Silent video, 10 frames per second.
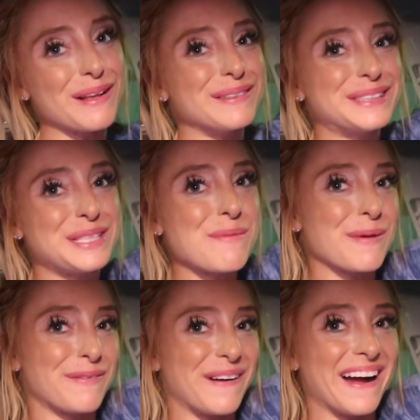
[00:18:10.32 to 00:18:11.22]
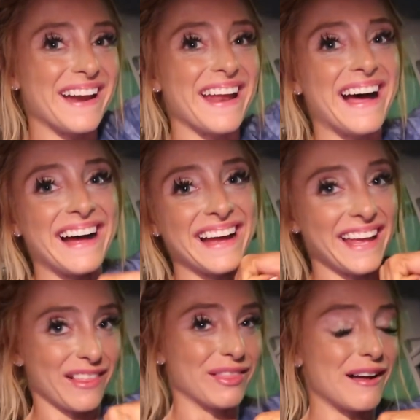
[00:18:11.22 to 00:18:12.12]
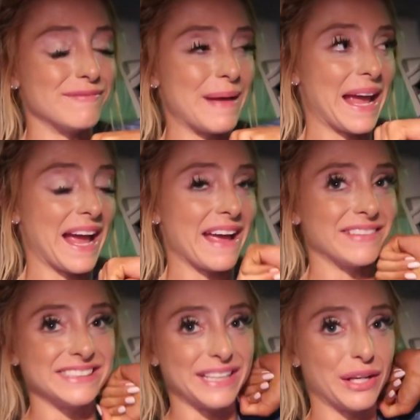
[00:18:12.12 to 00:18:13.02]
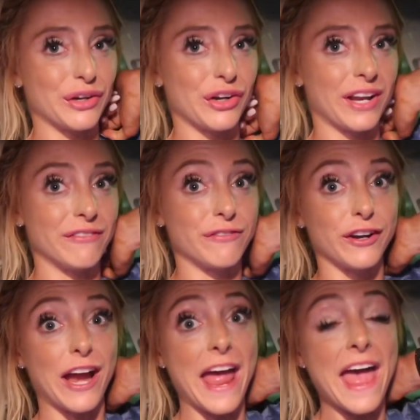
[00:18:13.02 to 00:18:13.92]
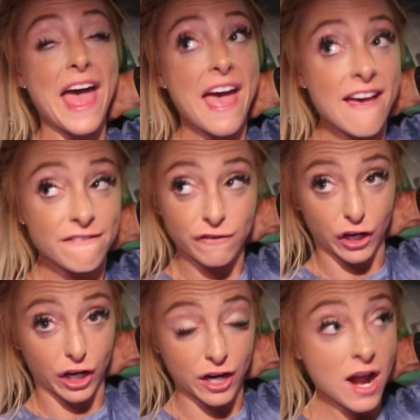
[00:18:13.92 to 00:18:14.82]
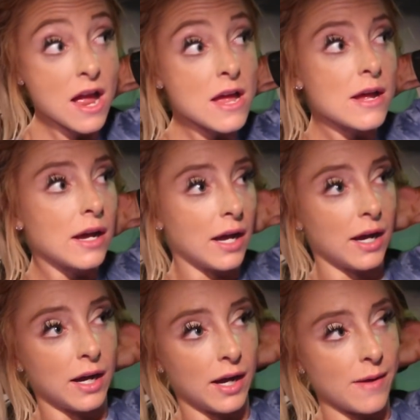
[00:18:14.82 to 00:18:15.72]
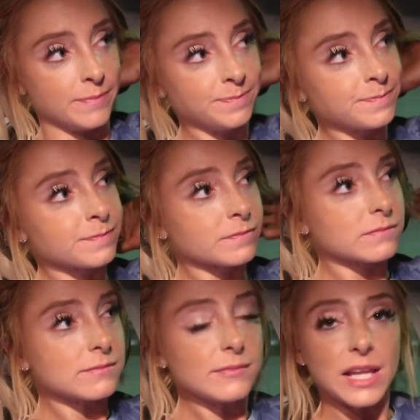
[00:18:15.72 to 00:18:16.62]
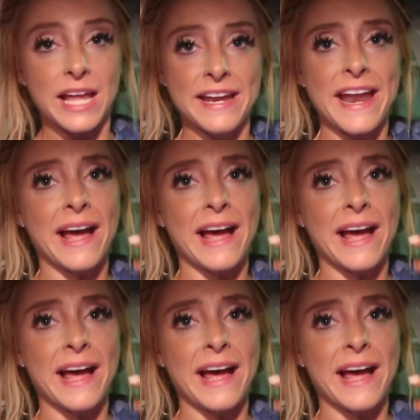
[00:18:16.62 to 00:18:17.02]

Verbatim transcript: That was super fun. I love Meg. I haven't seen her in forever. Um, and